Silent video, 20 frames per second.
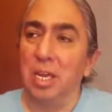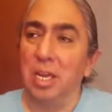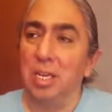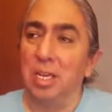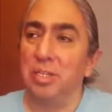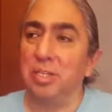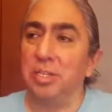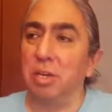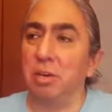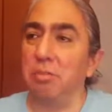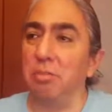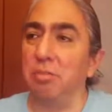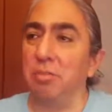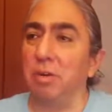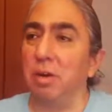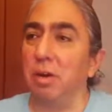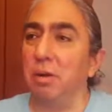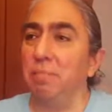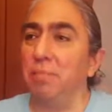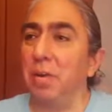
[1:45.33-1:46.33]
So,
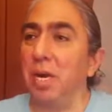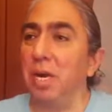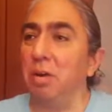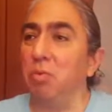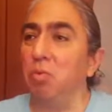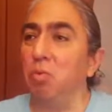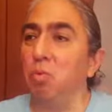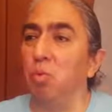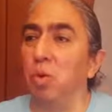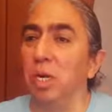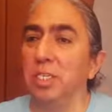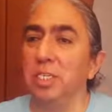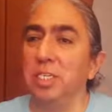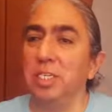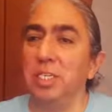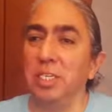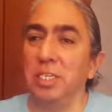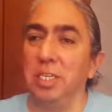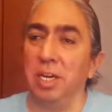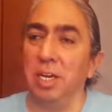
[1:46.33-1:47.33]
about once
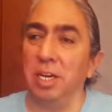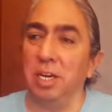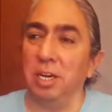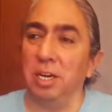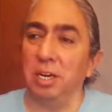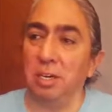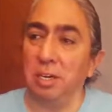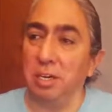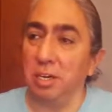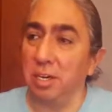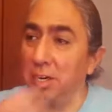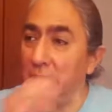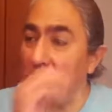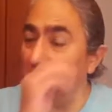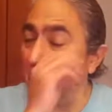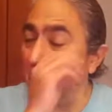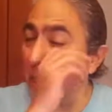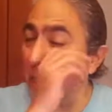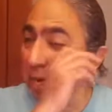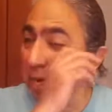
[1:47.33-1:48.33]
a year,
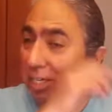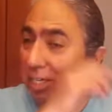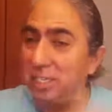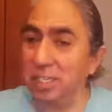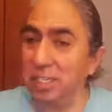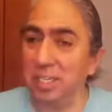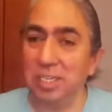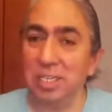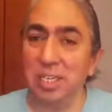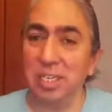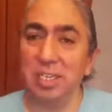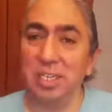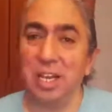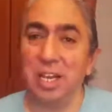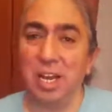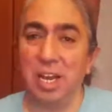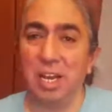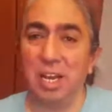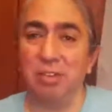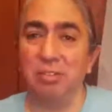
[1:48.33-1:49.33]
I sit
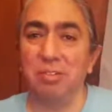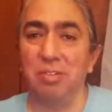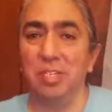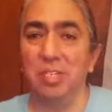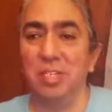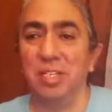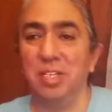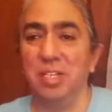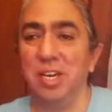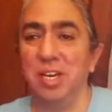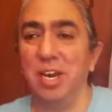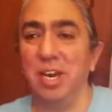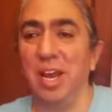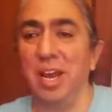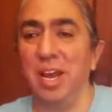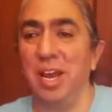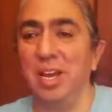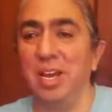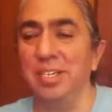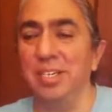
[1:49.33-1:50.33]
down
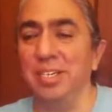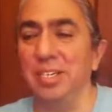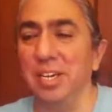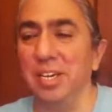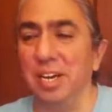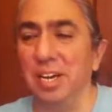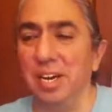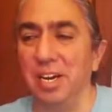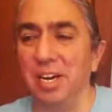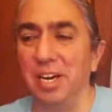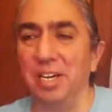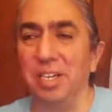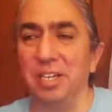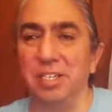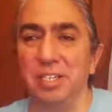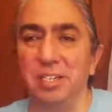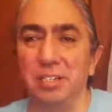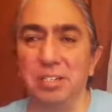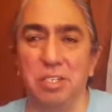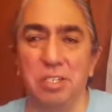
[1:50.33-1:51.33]
and
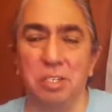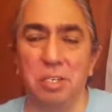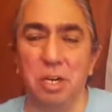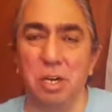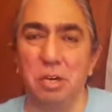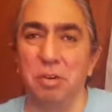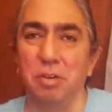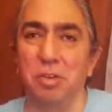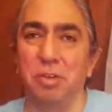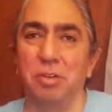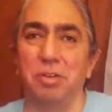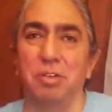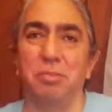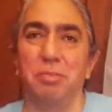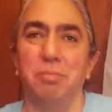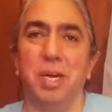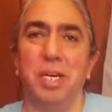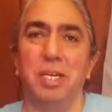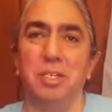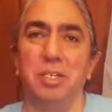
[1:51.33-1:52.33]
go through
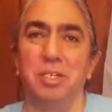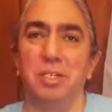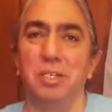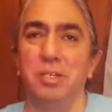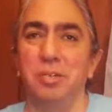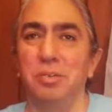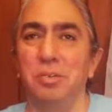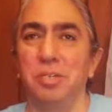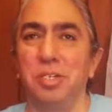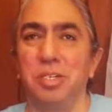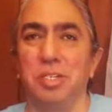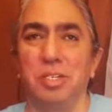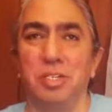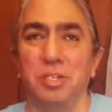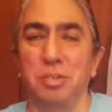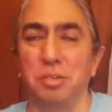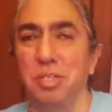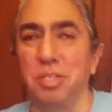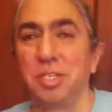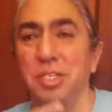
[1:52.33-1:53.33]
my news
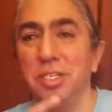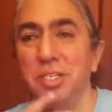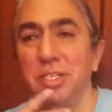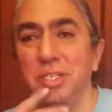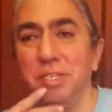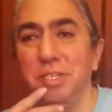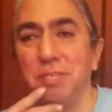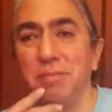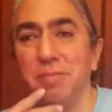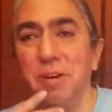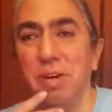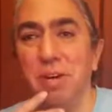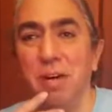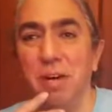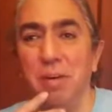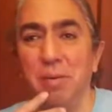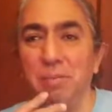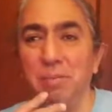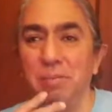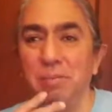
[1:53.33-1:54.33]
sources.
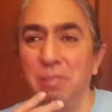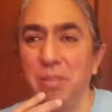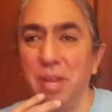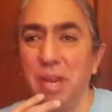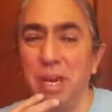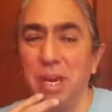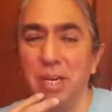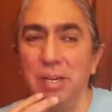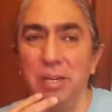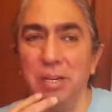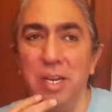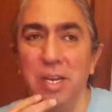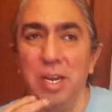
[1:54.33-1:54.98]
I